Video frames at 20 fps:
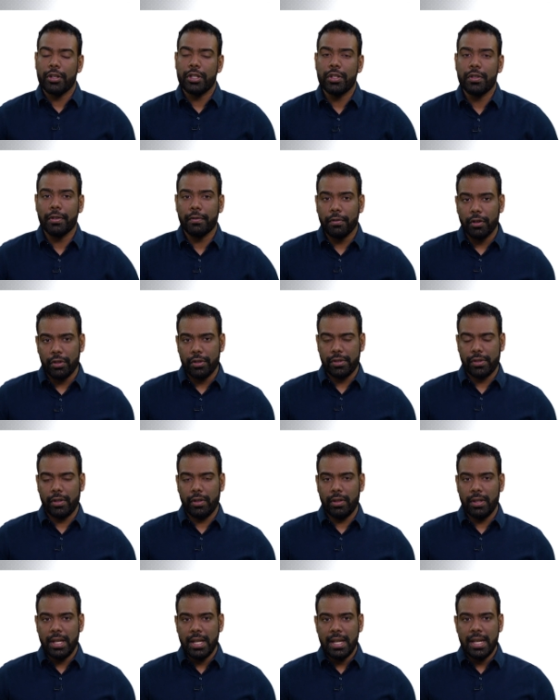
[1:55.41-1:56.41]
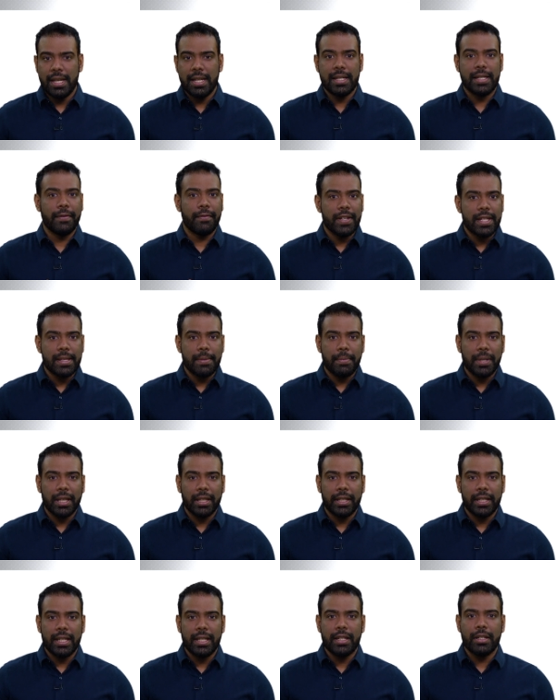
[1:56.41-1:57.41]
are universal
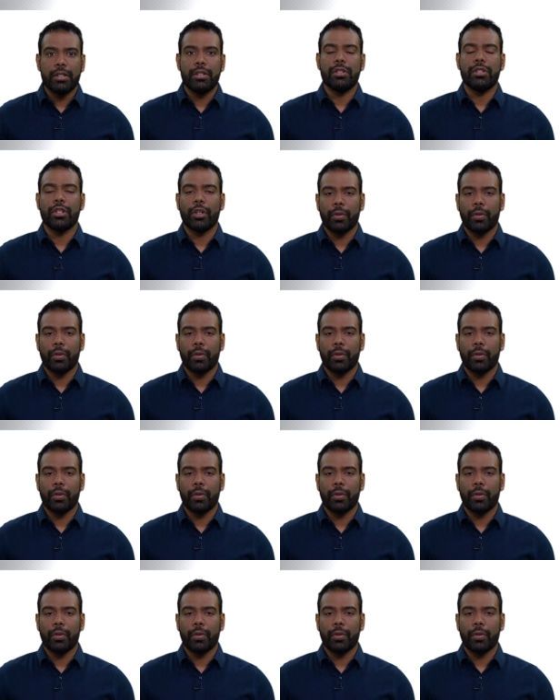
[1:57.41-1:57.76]
divisibility,